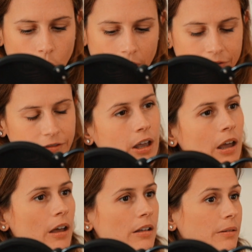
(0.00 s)
with
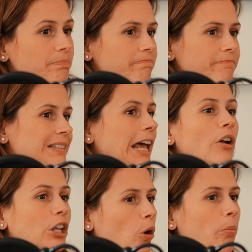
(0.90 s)

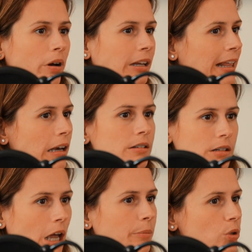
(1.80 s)
tell your body that it's
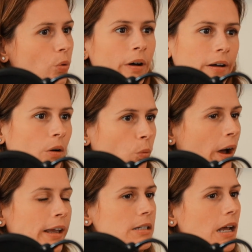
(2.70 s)
time to
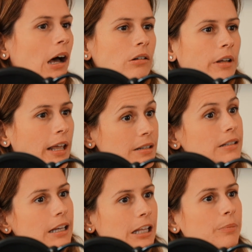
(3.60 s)
wind down and
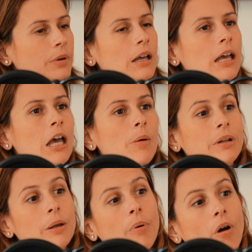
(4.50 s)
sleep.
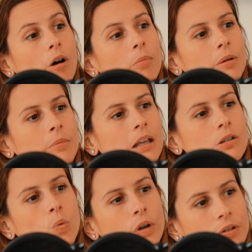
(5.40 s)
But the problem
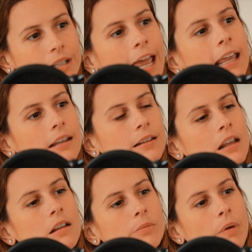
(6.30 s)
is when you take
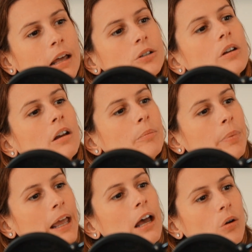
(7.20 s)
these melatonin
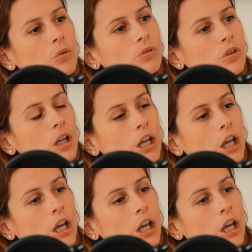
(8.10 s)
pills,